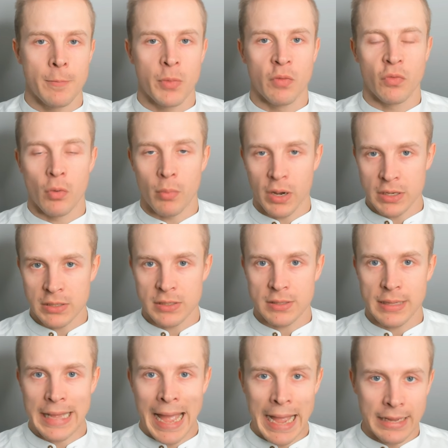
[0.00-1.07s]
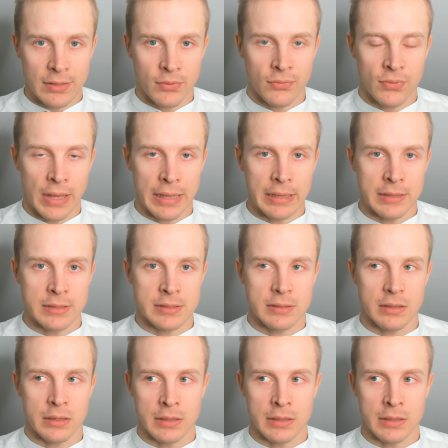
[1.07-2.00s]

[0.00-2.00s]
For mice, the active phase